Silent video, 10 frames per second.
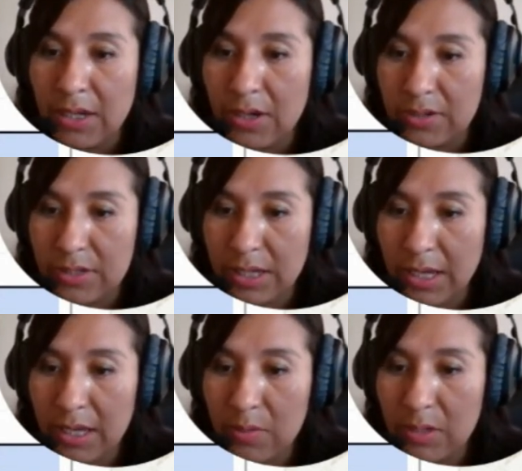
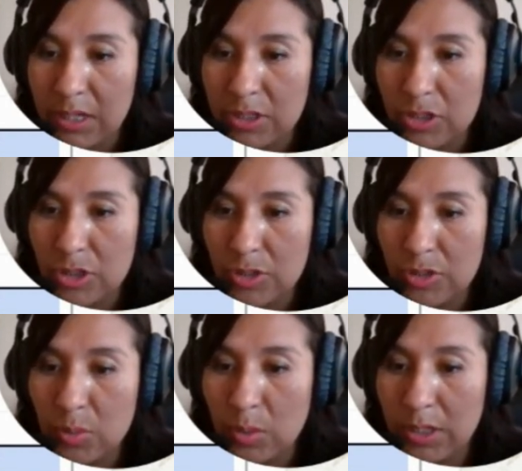Okay, we can
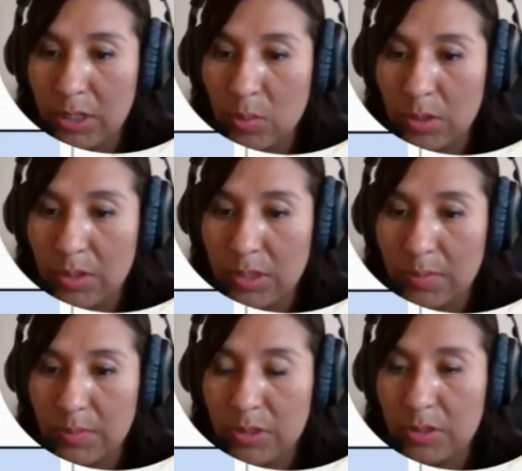choose when you want
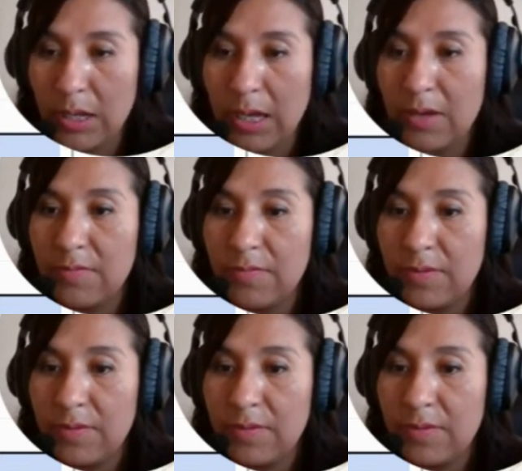them to have